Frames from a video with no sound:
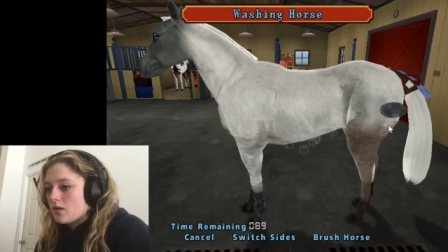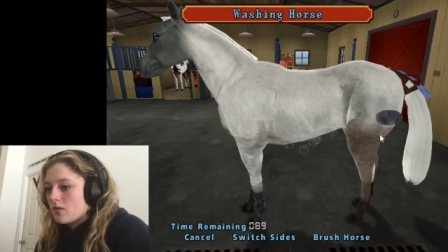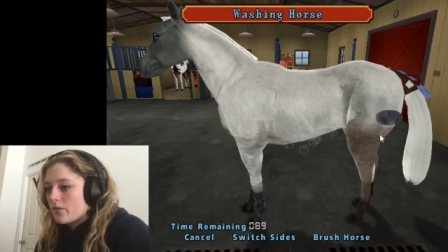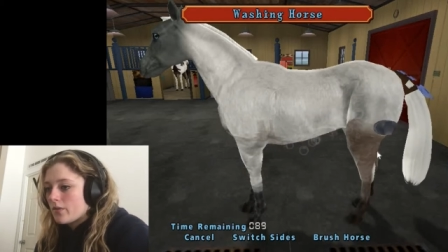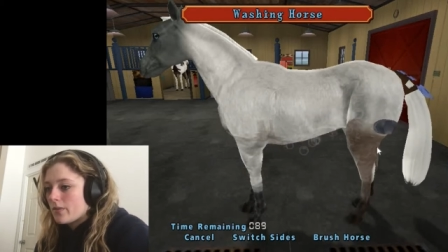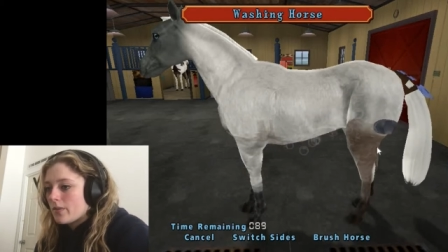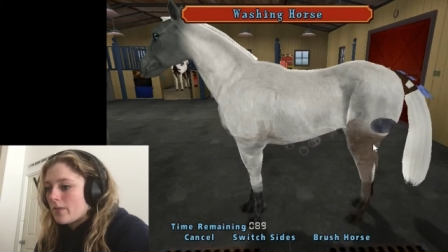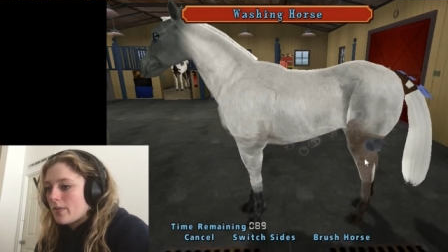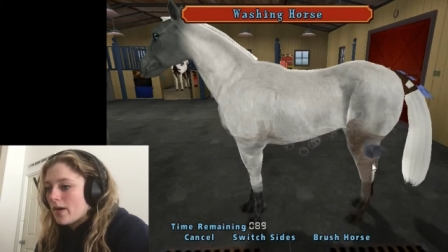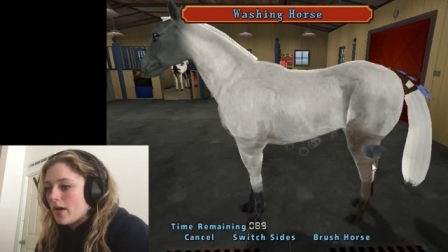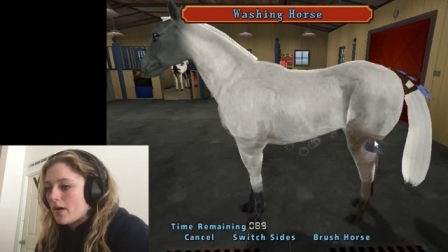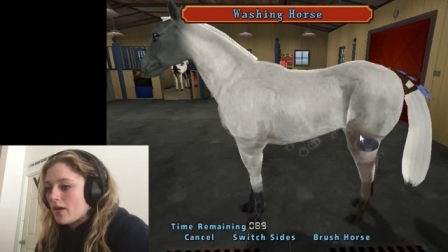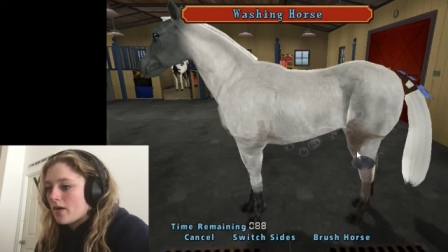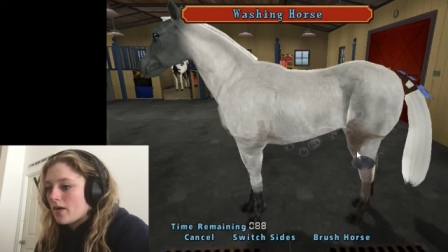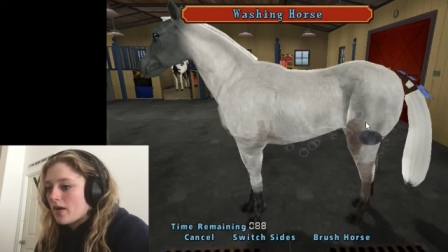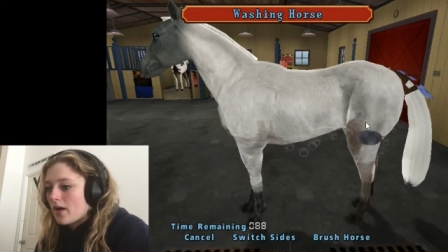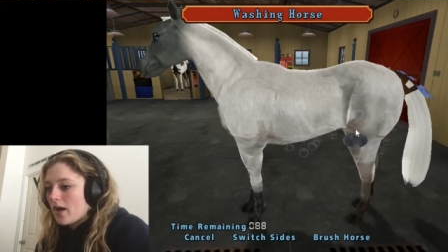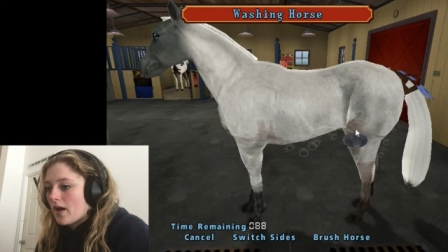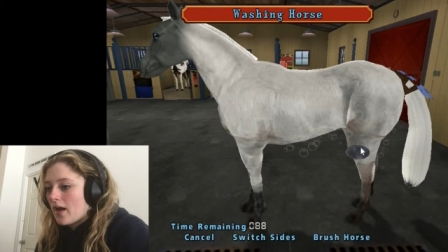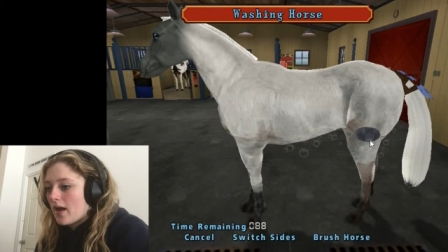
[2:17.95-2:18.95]
would be better,
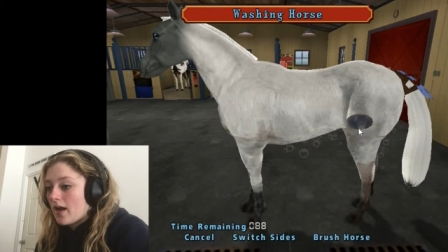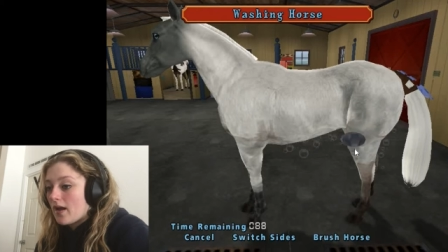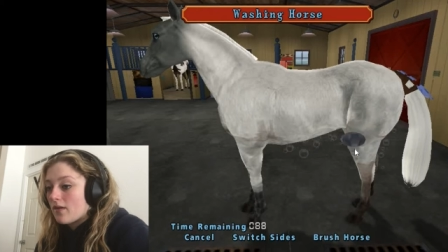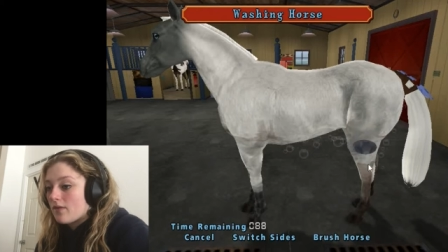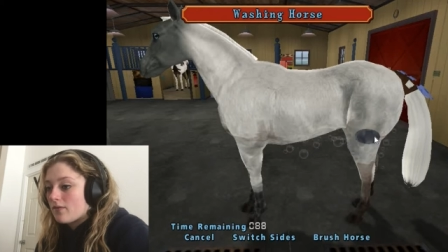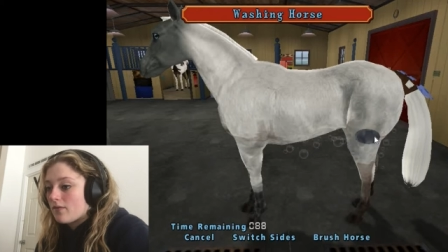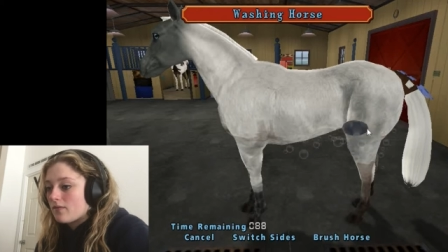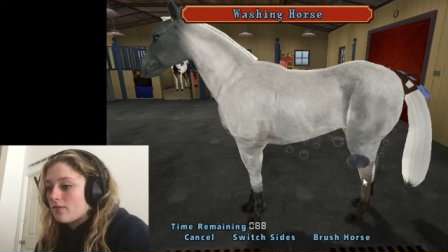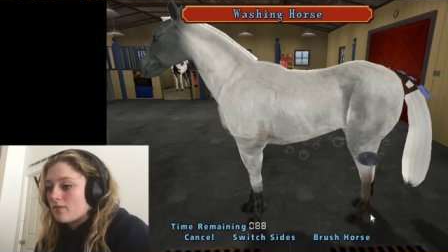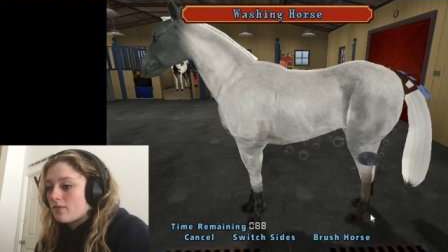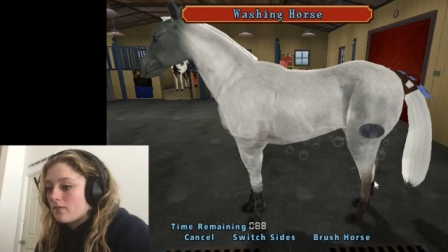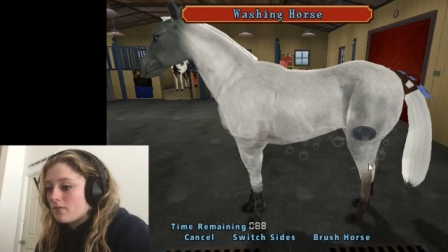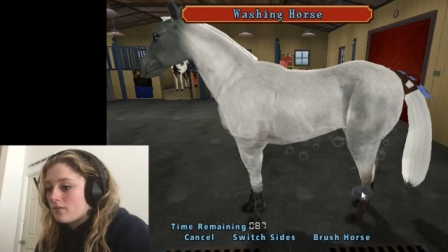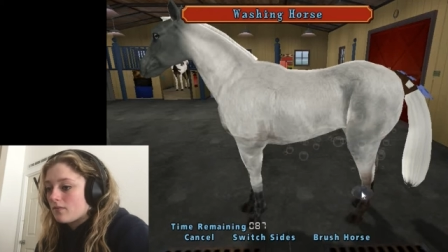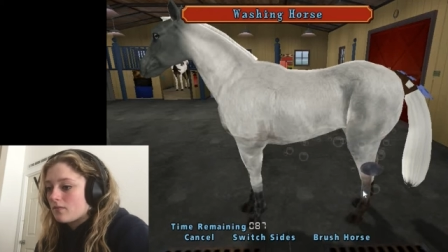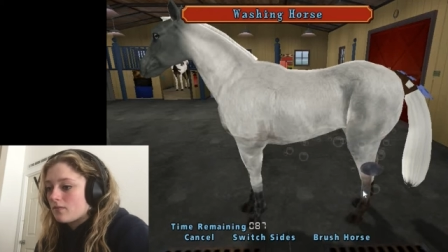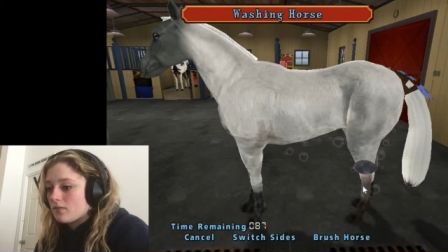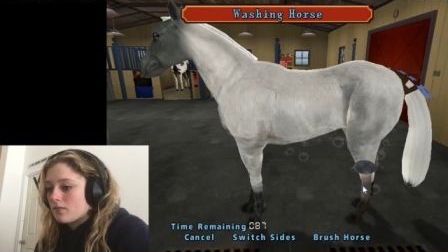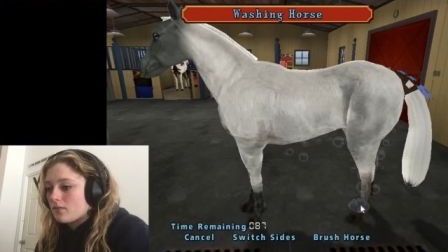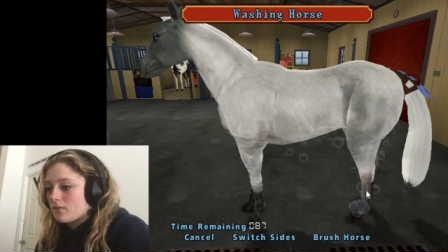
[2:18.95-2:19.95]
and I have
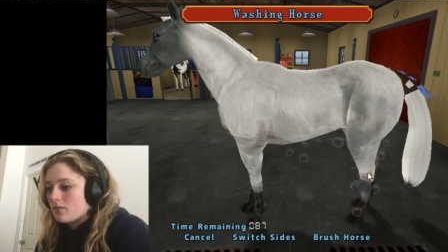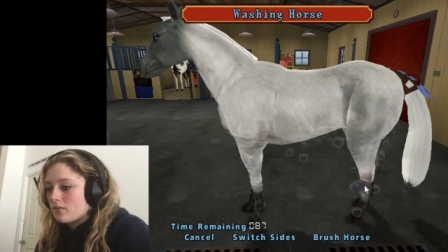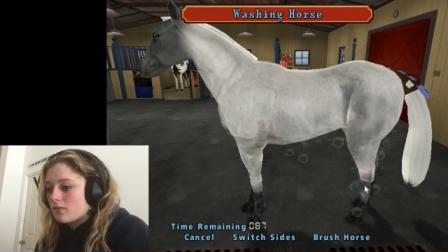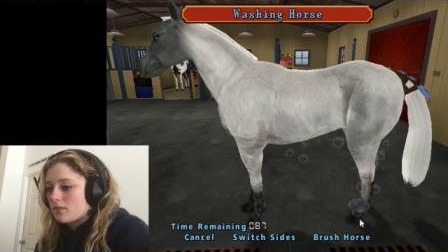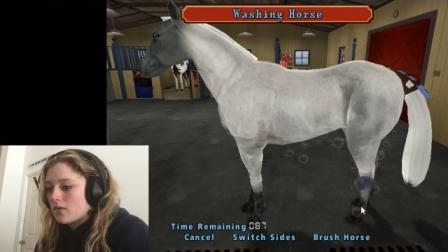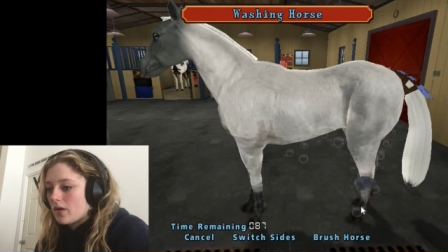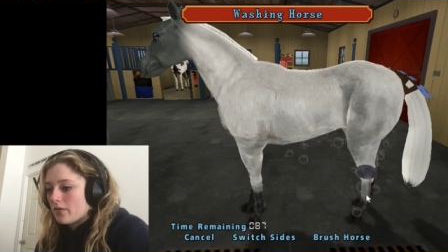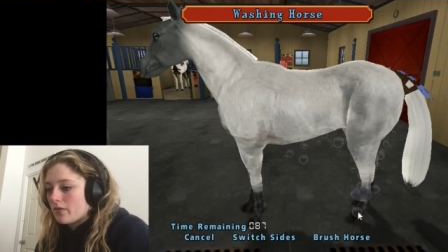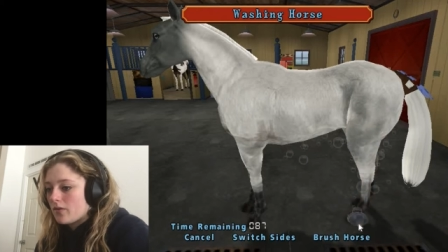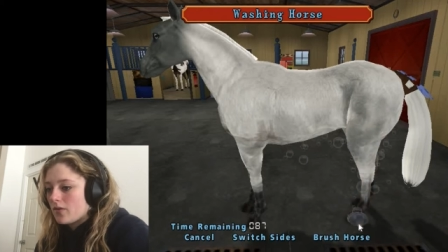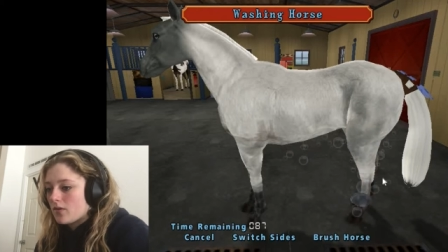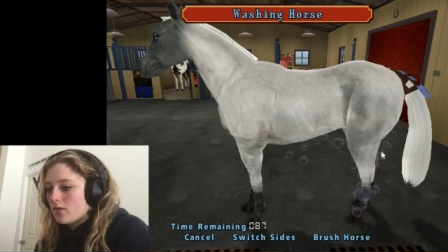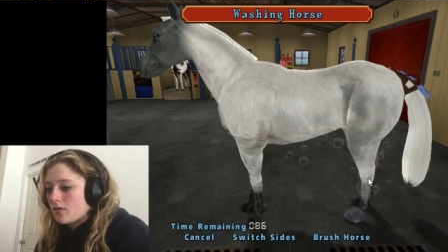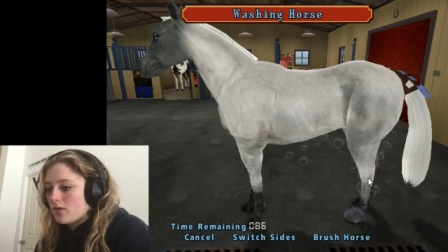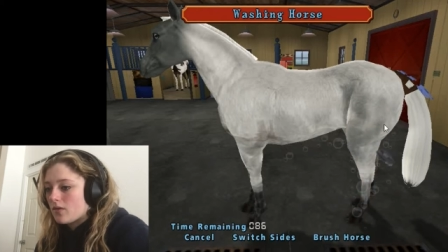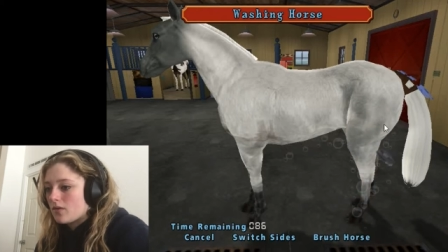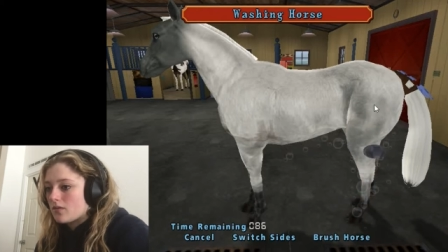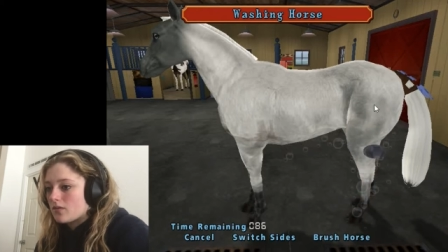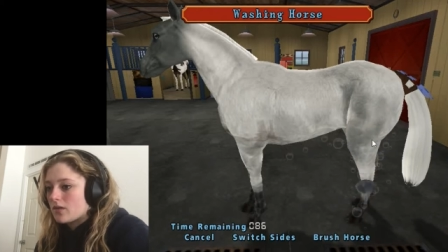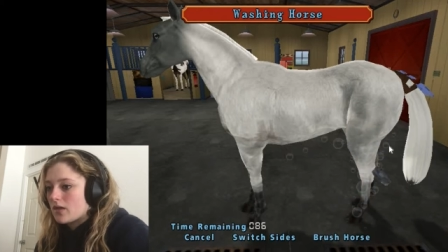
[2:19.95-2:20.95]
a few of
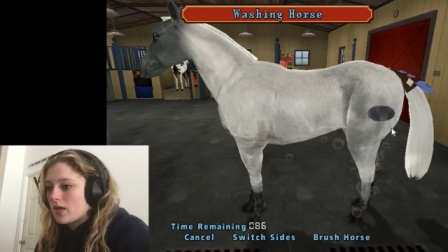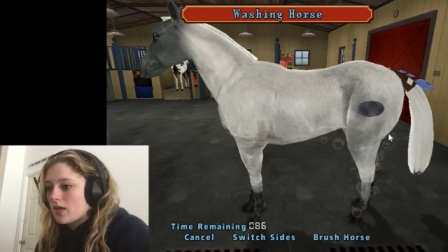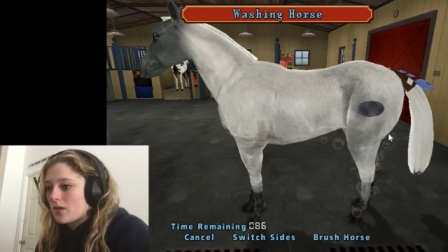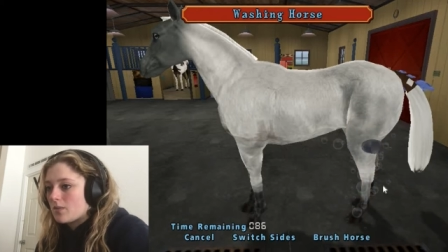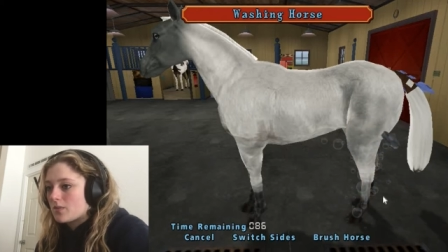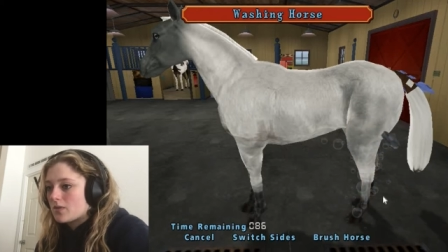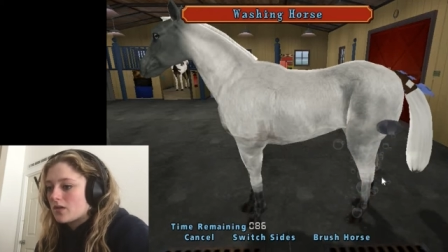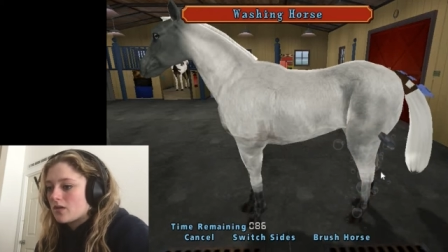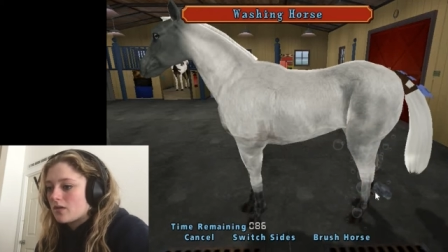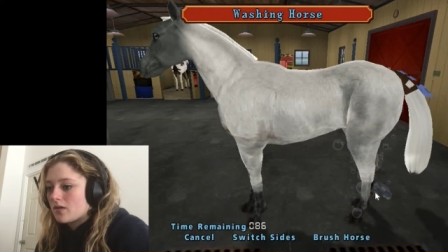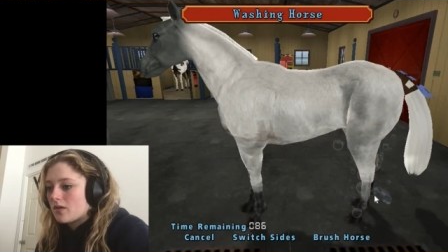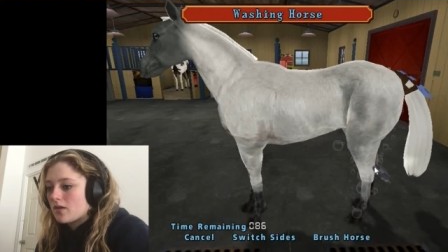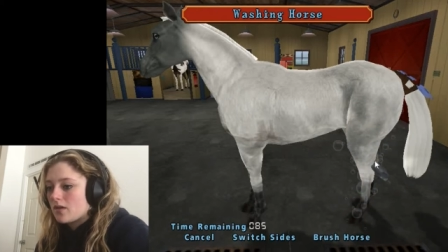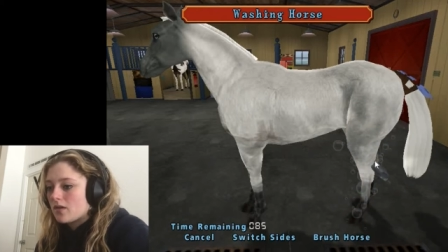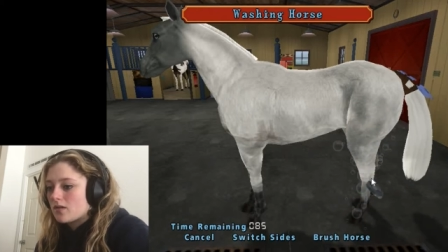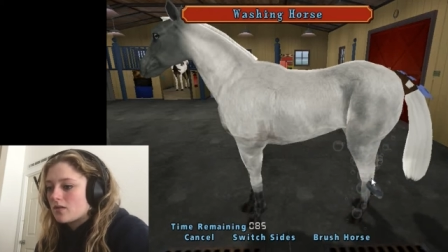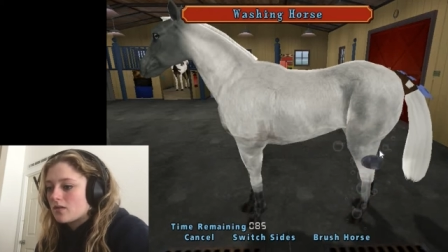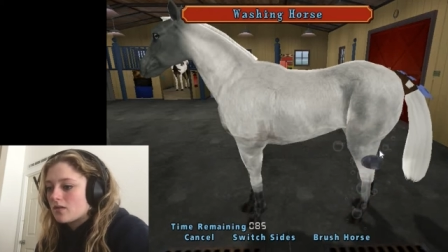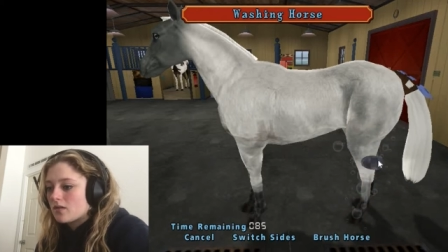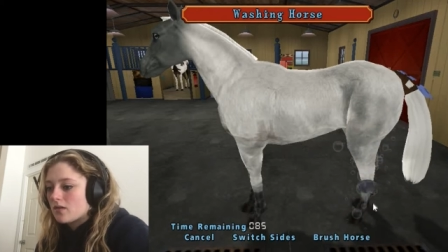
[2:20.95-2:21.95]
those games at
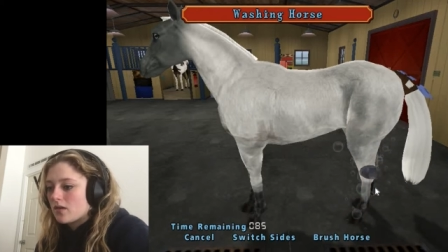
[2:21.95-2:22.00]
least.